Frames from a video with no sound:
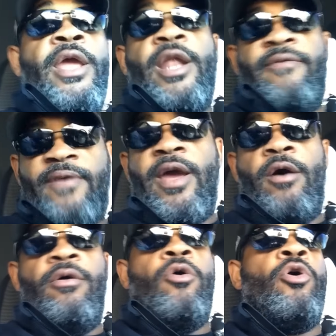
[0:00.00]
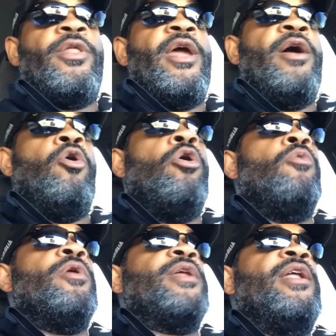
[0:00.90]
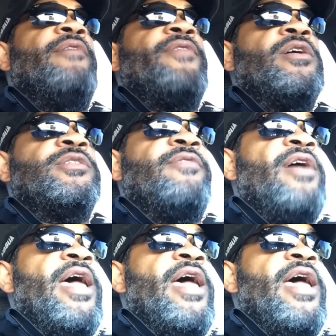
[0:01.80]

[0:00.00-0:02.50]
NFL or, the, or what the NFL's ever